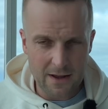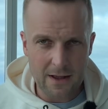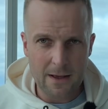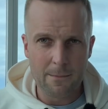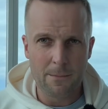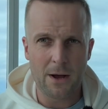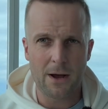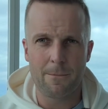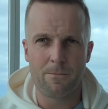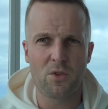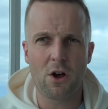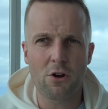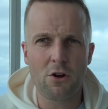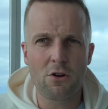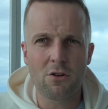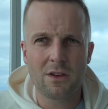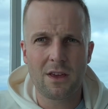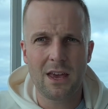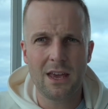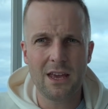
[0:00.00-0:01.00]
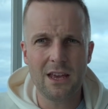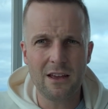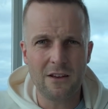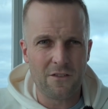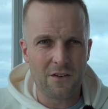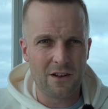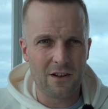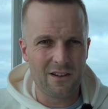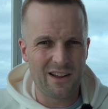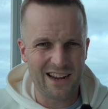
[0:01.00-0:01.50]
But I don't care
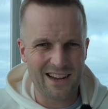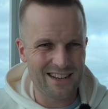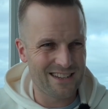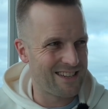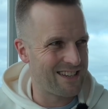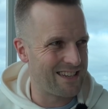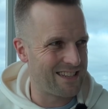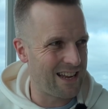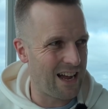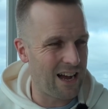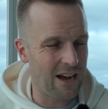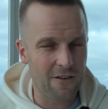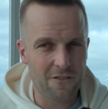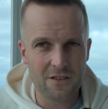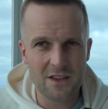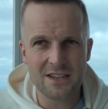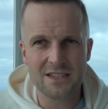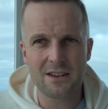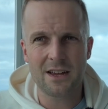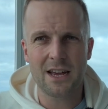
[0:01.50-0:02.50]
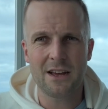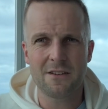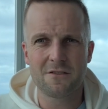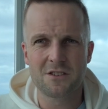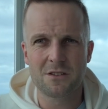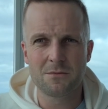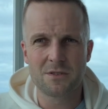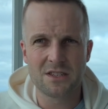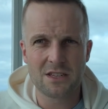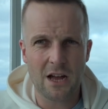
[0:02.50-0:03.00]
for like stuff. Yes, I have
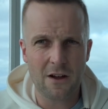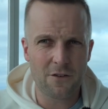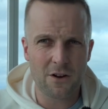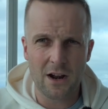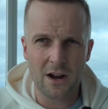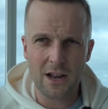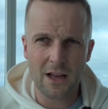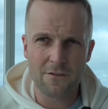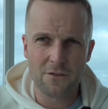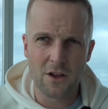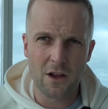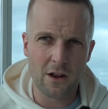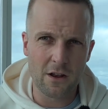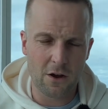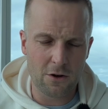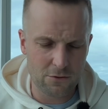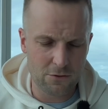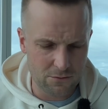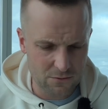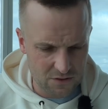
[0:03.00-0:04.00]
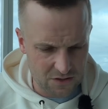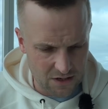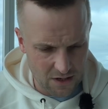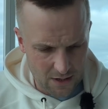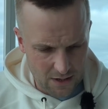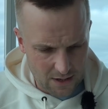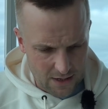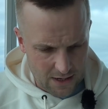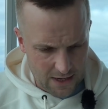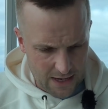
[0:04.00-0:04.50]
some stuff and I love colognes
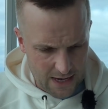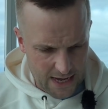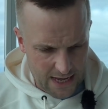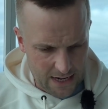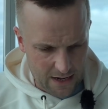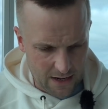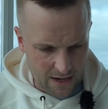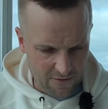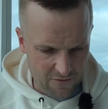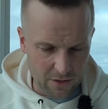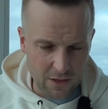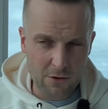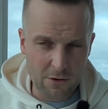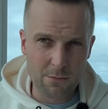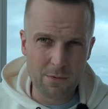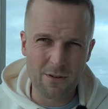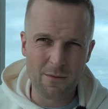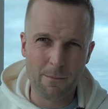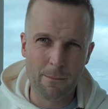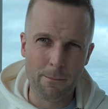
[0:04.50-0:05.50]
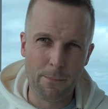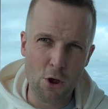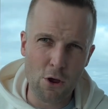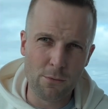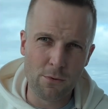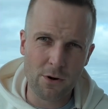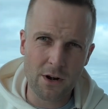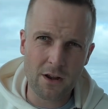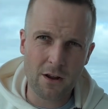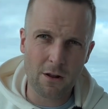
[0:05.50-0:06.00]
and I love a little bit of
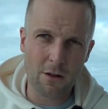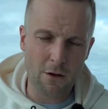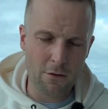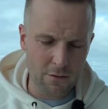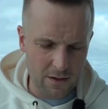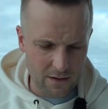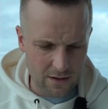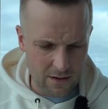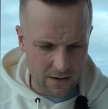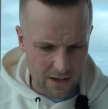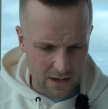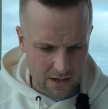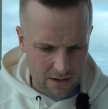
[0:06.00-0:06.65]
Burberry clothing.